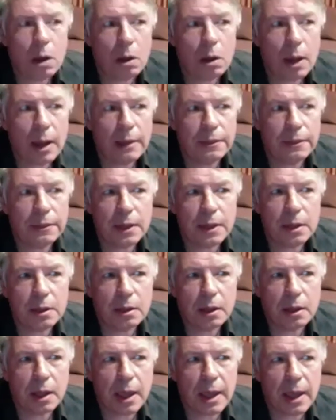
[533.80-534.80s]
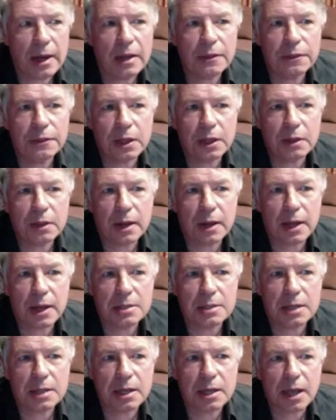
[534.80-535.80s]
think anything that has
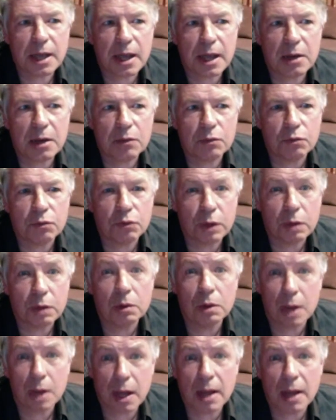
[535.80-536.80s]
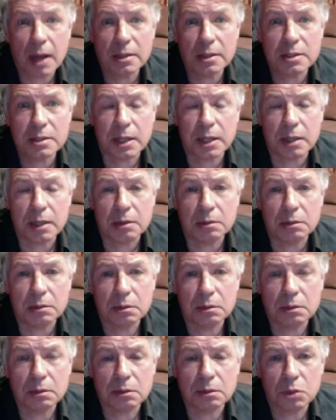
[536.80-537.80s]
any kind of real content,
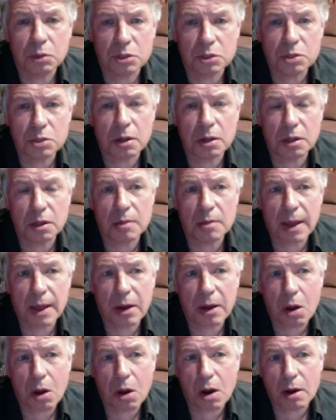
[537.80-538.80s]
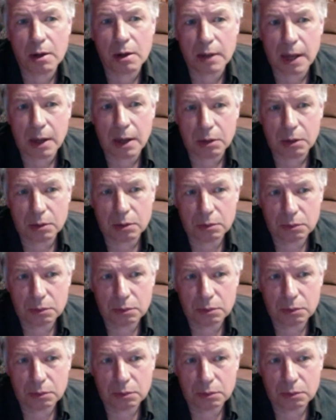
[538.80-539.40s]
we're talking about art now,